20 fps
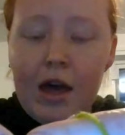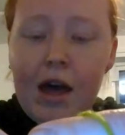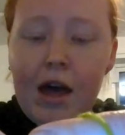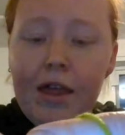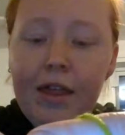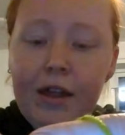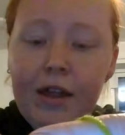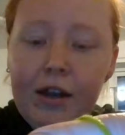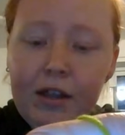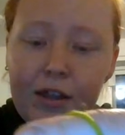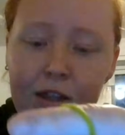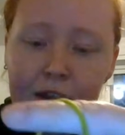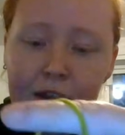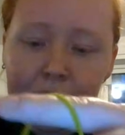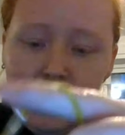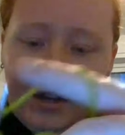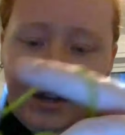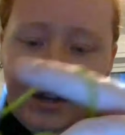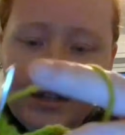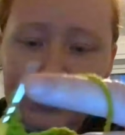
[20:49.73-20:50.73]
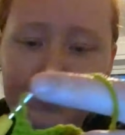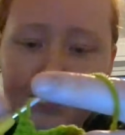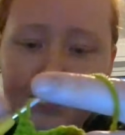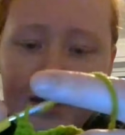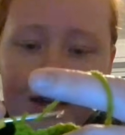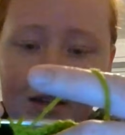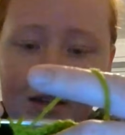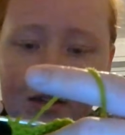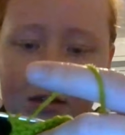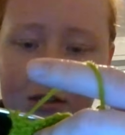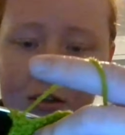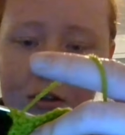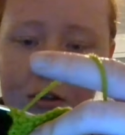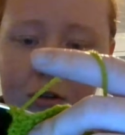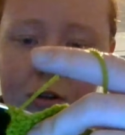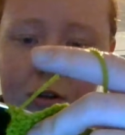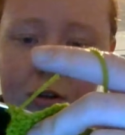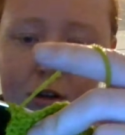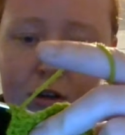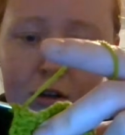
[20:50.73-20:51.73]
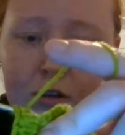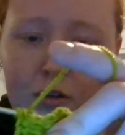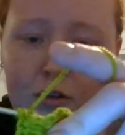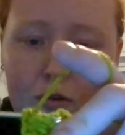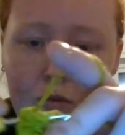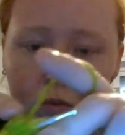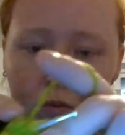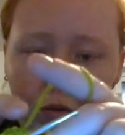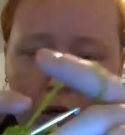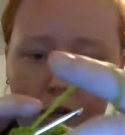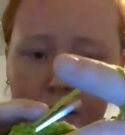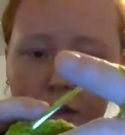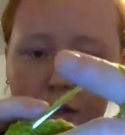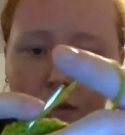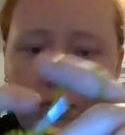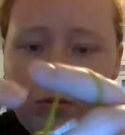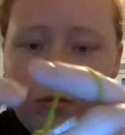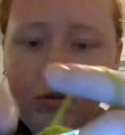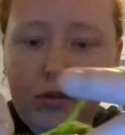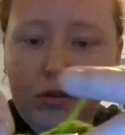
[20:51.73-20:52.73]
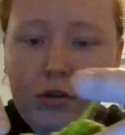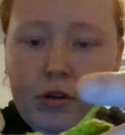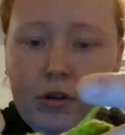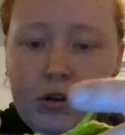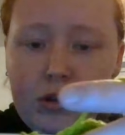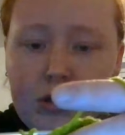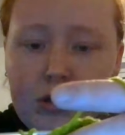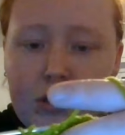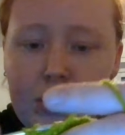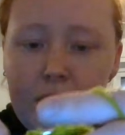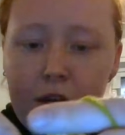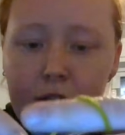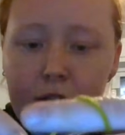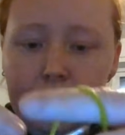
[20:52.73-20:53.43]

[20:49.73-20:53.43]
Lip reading: And then in the next space, you're going to do 1 double crochet.